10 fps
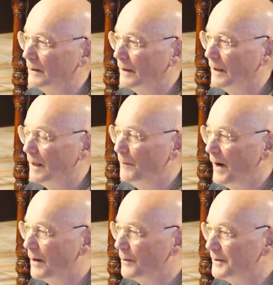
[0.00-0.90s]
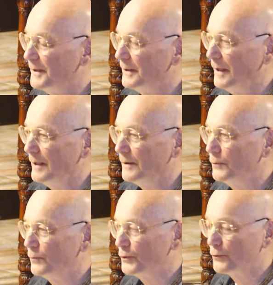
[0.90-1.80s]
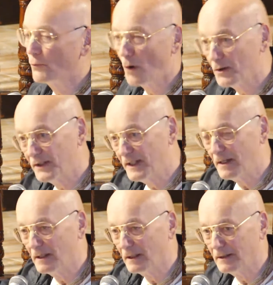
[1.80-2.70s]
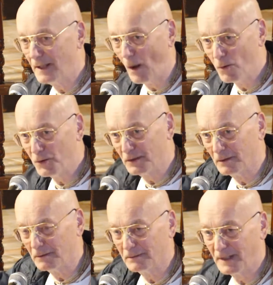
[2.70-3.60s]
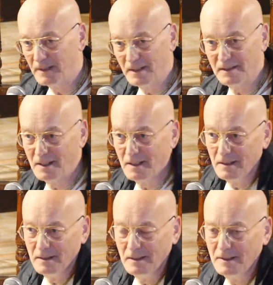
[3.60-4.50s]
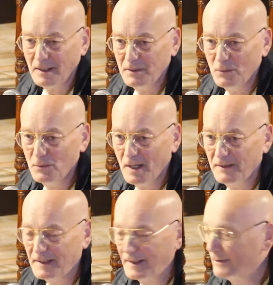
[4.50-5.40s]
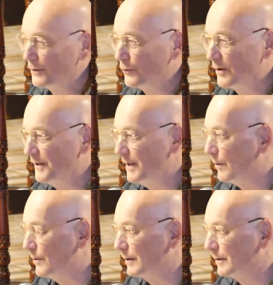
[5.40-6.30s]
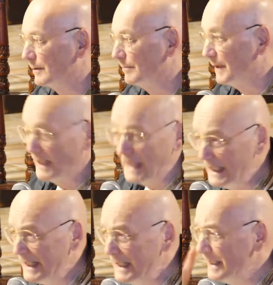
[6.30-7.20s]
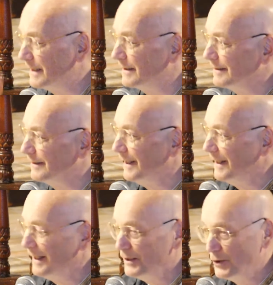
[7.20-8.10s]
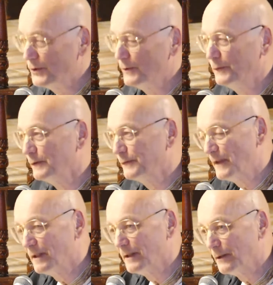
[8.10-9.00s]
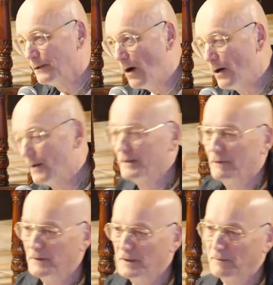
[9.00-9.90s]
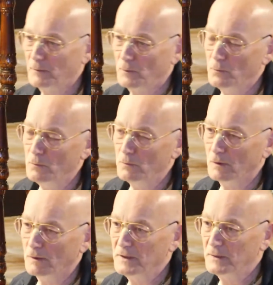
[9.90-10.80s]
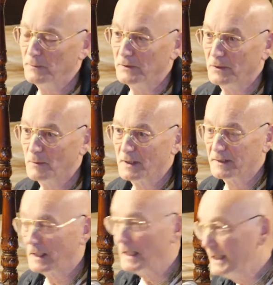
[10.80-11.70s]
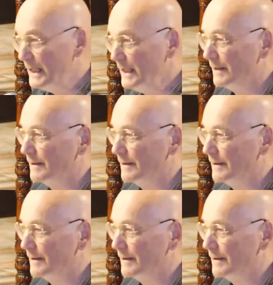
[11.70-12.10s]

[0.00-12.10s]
empowered to cross the ocean. Sannyasi in the Kali Yuga, they cannot cross the ocean. But he did, just to fulfill the order of his guru, of his spiritual master. He did.